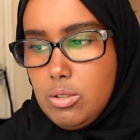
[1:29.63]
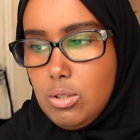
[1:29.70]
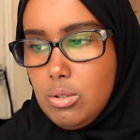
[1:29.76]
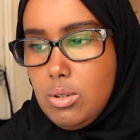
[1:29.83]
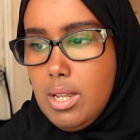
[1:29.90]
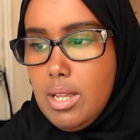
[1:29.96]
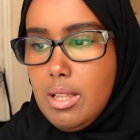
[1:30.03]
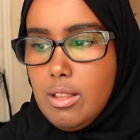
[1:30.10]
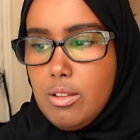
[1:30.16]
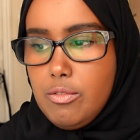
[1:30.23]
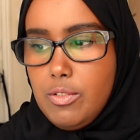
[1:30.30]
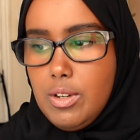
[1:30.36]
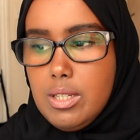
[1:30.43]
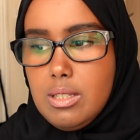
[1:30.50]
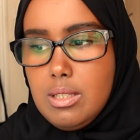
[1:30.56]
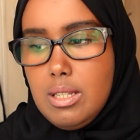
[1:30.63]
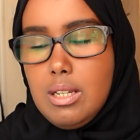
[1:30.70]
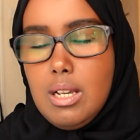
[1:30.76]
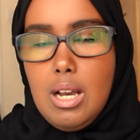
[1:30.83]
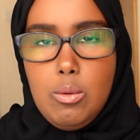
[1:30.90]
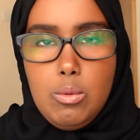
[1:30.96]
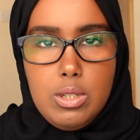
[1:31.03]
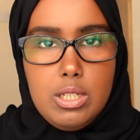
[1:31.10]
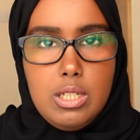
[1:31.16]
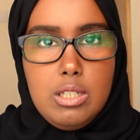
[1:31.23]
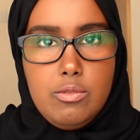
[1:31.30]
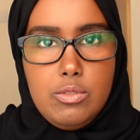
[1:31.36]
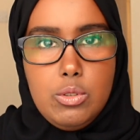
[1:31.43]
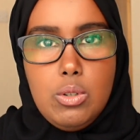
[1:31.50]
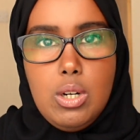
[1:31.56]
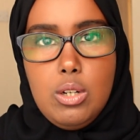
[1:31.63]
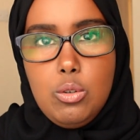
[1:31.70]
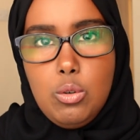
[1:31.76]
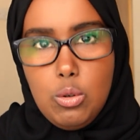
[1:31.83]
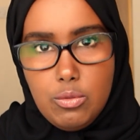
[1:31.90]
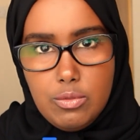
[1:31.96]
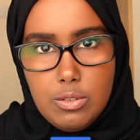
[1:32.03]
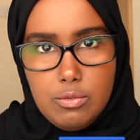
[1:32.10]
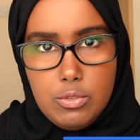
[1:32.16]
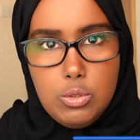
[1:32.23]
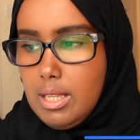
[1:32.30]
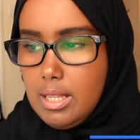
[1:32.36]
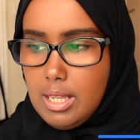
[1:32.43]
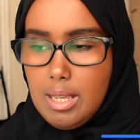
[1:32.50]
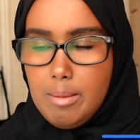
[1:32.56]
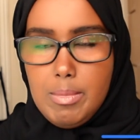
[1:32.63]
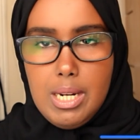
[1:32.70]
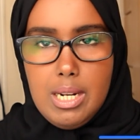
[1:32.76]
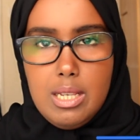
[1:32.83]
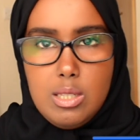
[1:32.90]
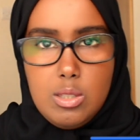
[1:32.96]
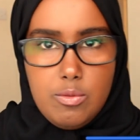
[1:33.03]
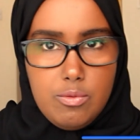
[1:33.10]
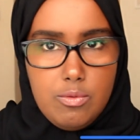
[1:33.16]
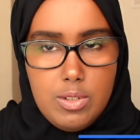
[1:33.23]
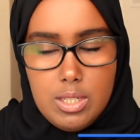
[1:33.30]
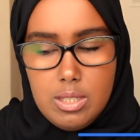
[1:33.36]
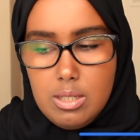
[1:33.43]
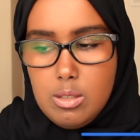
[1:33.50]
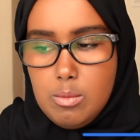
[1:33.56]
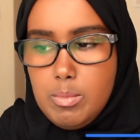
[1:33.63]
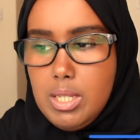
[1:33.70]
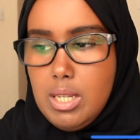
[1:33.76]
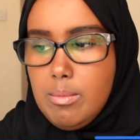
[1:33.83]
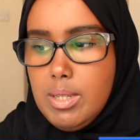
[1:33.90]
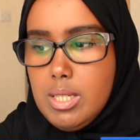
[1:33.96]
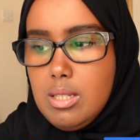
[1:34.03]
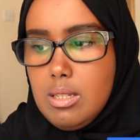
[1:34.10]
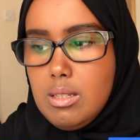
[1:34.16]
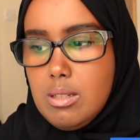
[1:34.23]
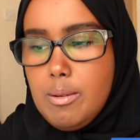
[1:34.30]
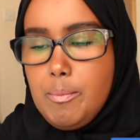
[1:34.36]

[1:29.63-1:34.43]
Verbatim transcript: So the first thing, I want to give you an overview of M L As versus B M Ss.